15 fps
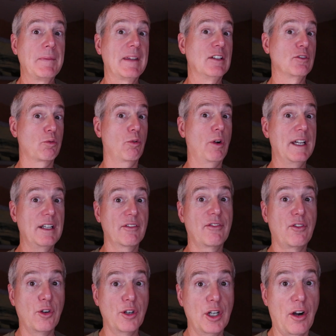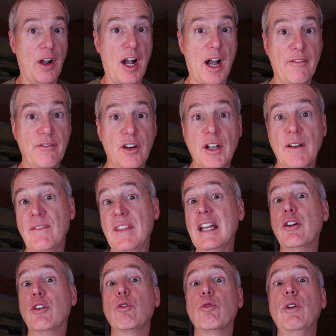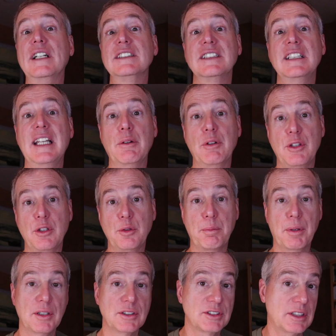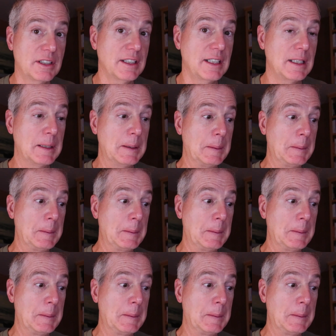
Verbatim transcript: is right for your offer, if they don't resonate with you personally,